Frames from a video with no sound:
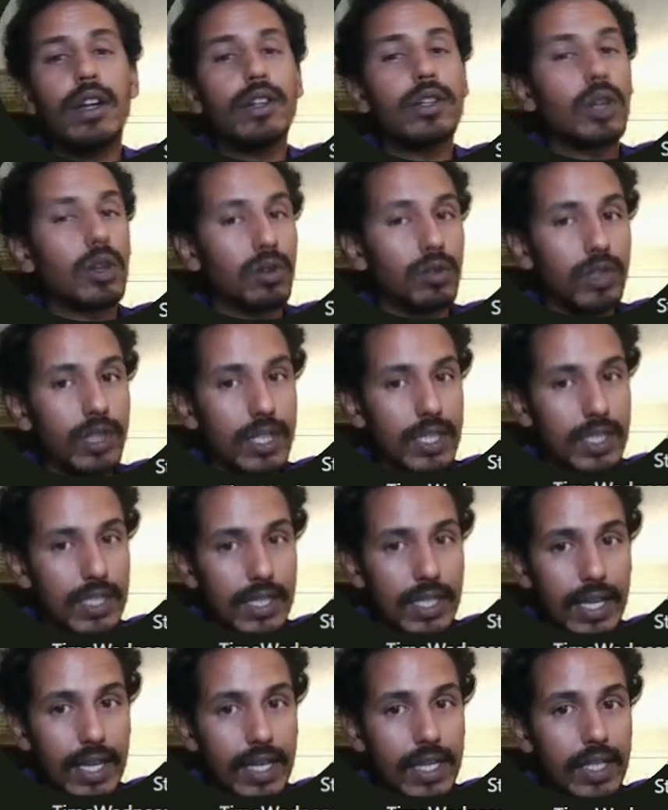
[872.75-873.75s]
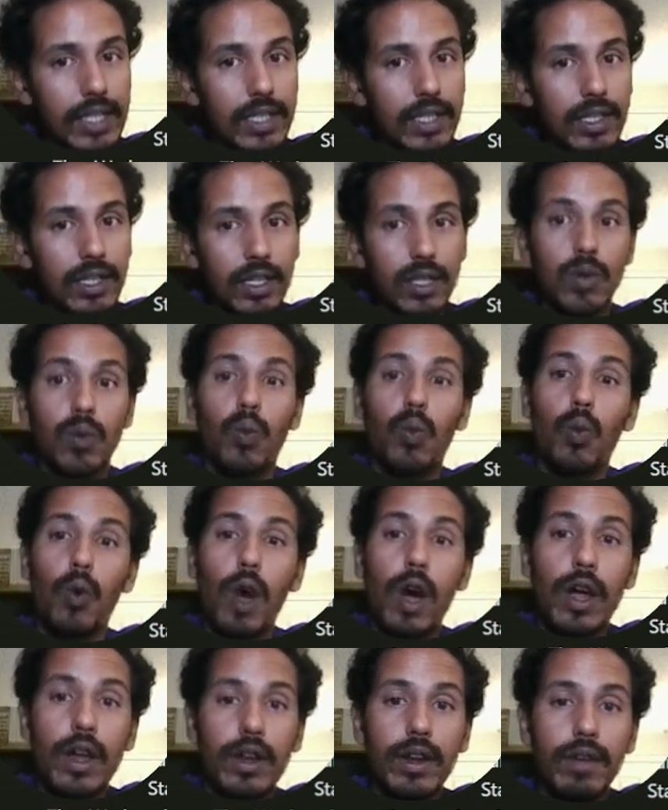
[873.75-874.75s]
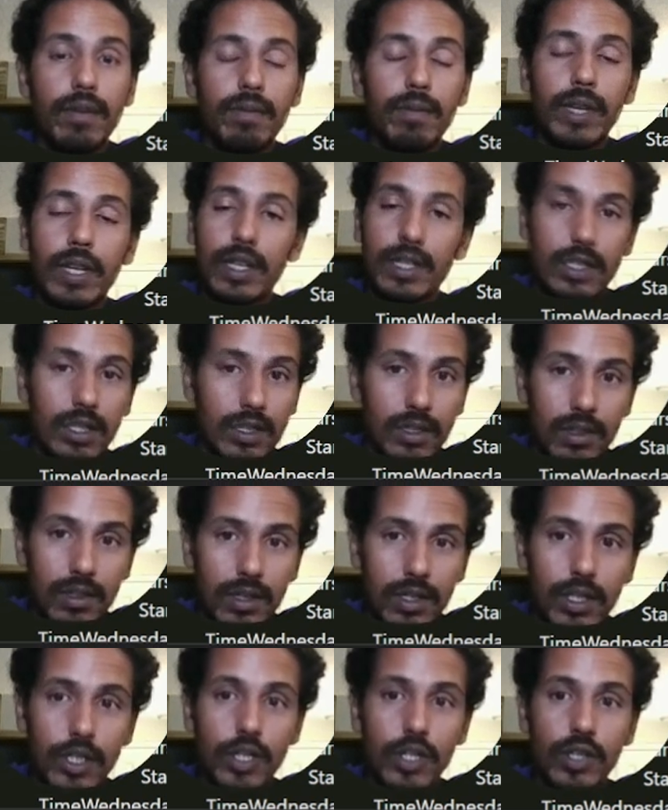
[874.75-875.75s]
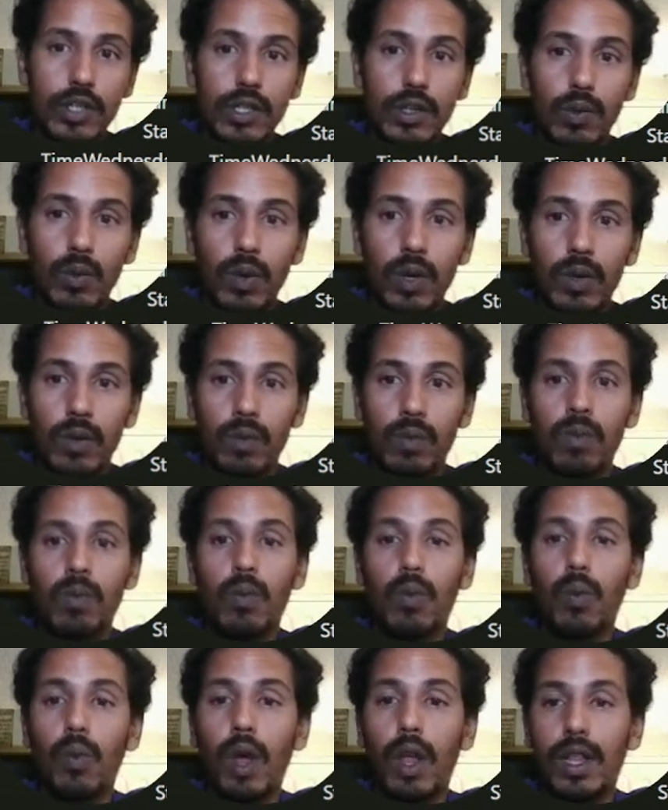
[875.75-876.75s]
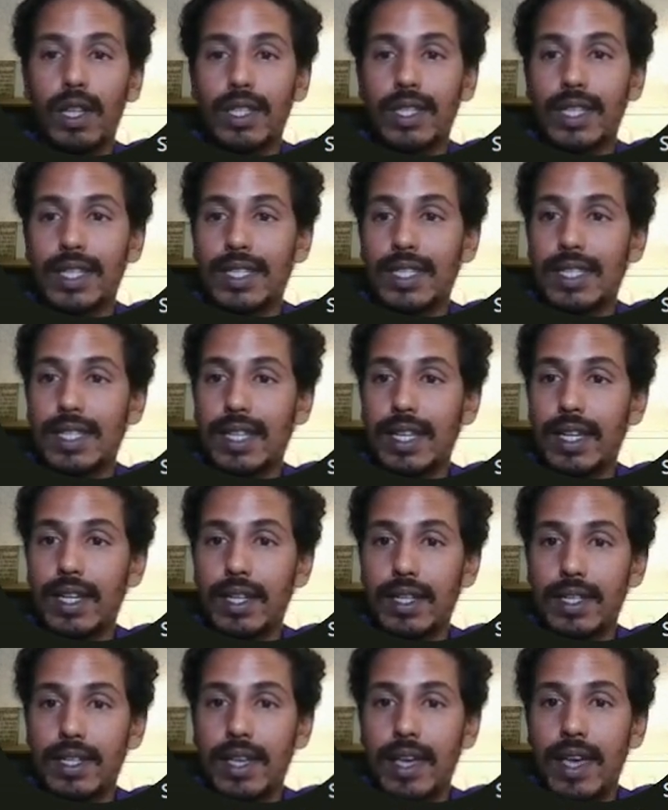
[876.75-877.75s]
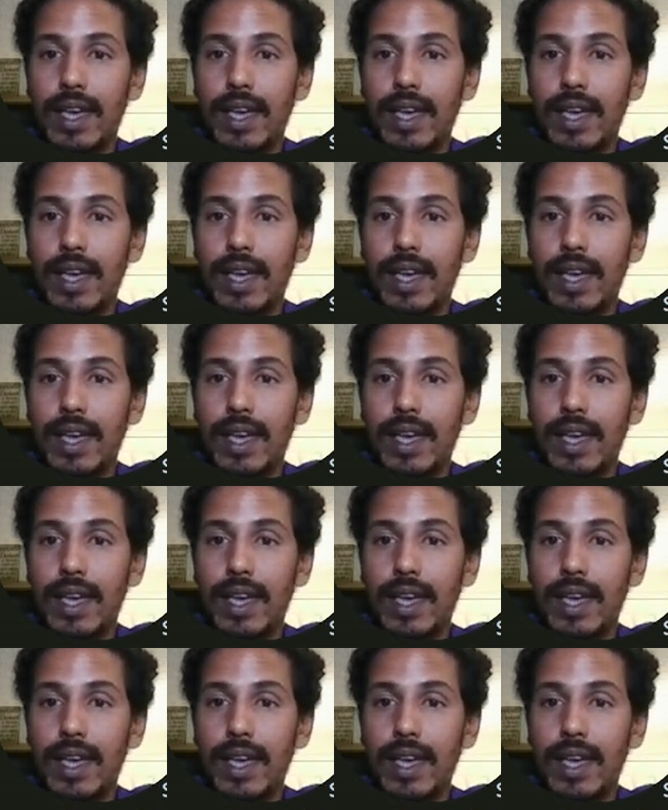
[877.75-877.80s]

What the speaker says: total staked is 1 because it's just the 1 wallet that's staked,